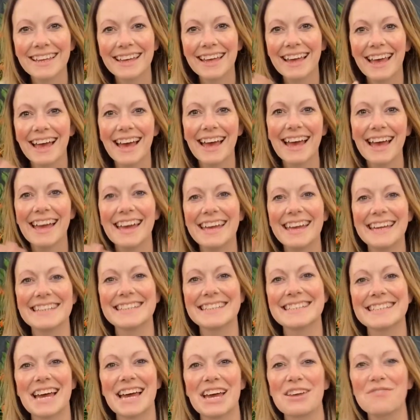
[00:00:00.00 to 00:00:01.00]
Hi,
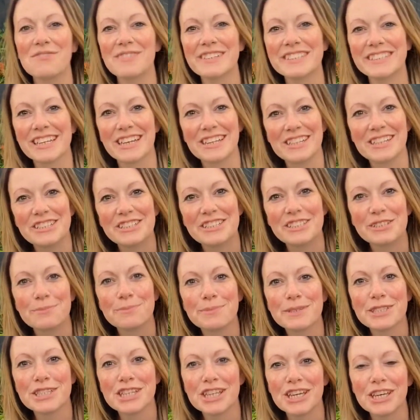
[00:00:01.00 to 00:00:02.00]
time for challenge number
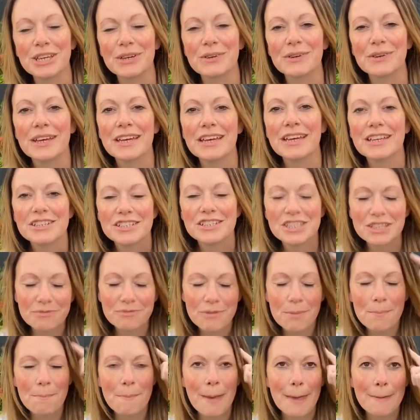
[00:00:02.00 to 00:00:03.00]
2. Do you
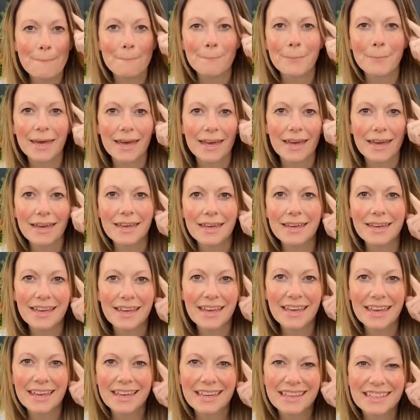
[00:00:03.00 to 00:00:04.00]
remember
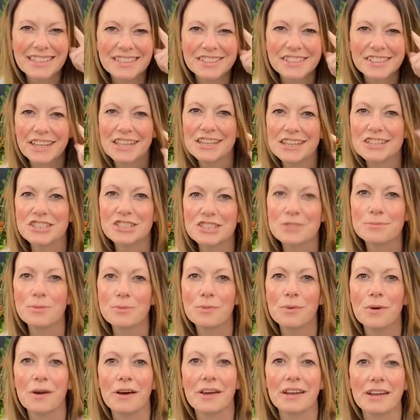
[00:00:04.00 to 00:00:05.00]
in challenge number
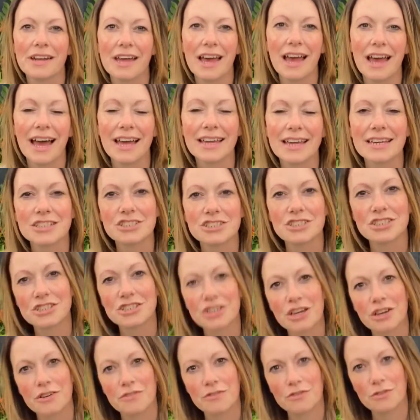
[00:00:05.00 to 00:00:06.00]
1, I asked you to
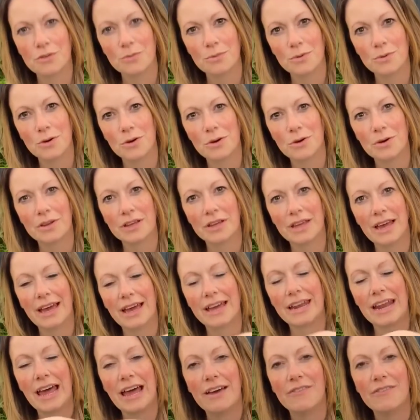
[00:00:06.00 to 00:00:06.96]
go for a walk and have